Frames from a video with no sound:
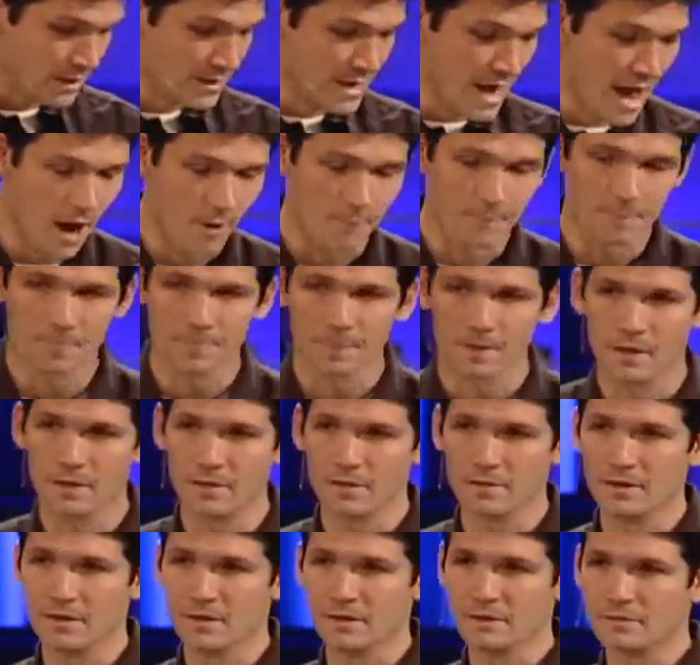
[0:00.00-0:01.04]
Now,
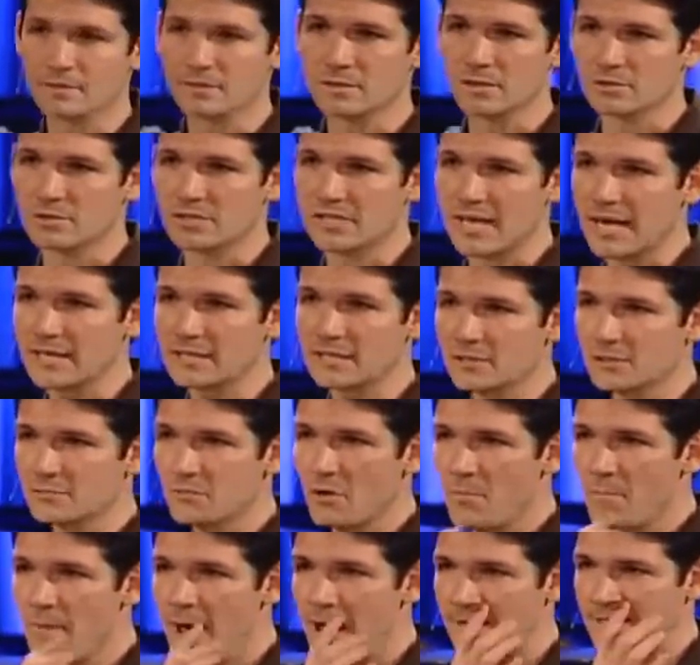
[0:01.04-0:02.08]
so sex is
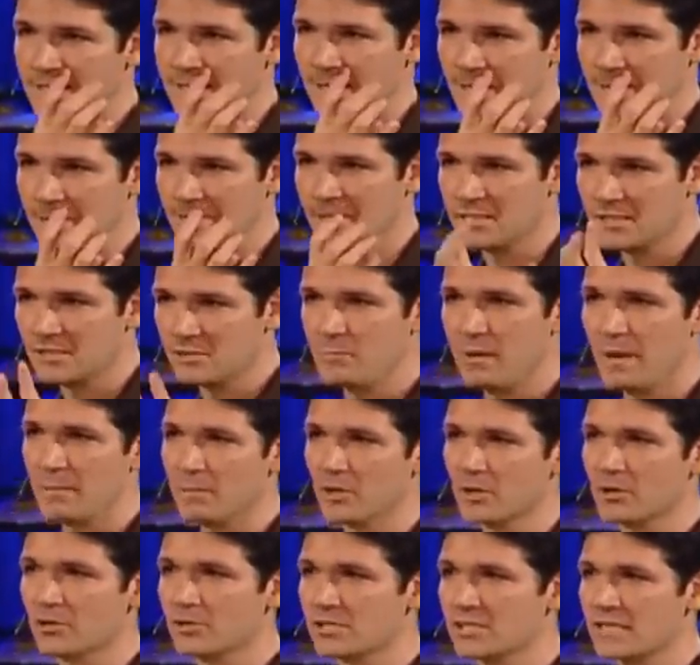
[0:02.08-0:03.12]
romantic. This is
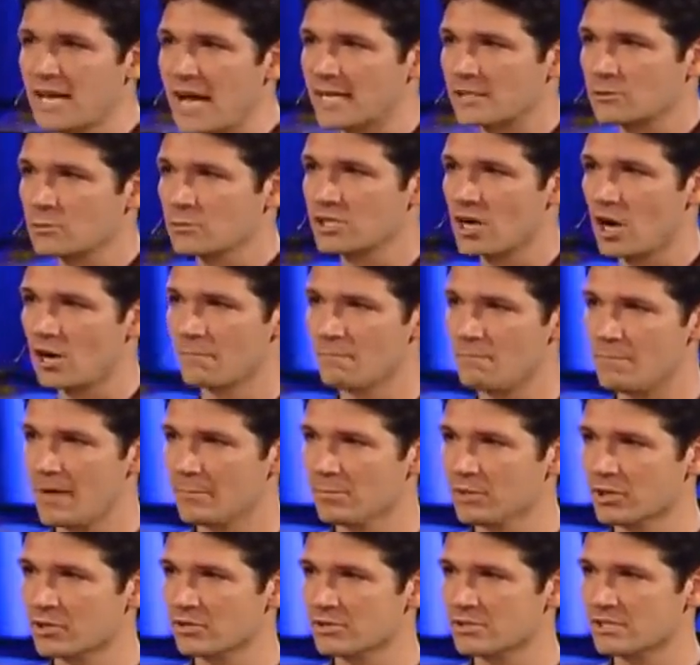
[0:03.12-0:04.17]
biblical sex. We're talking
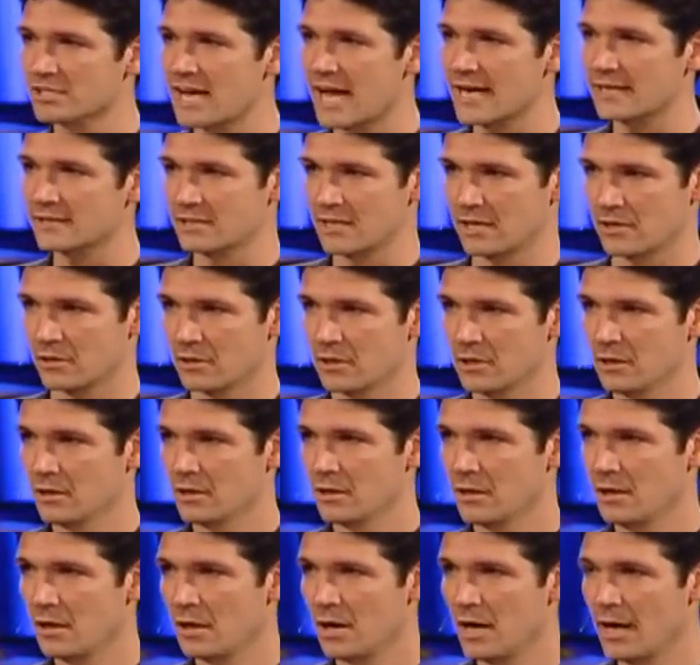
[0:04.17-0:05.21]
biblical sex here,
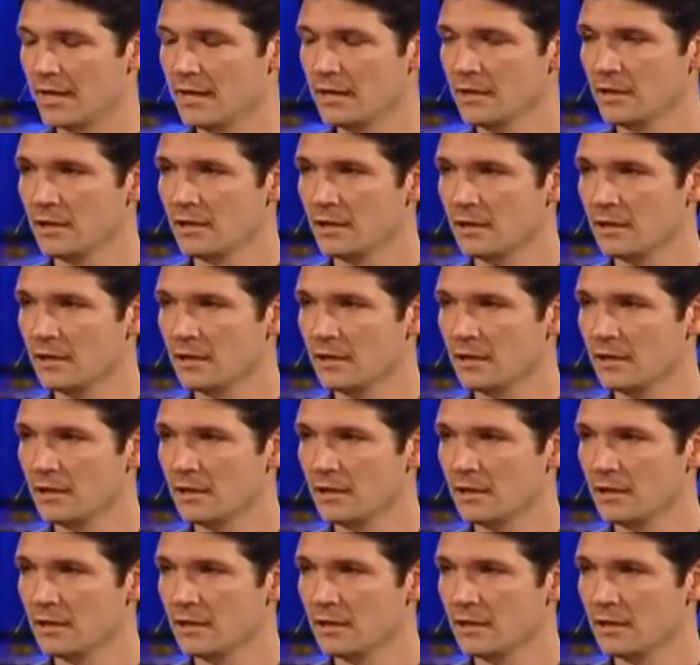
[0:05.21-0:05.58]
all right?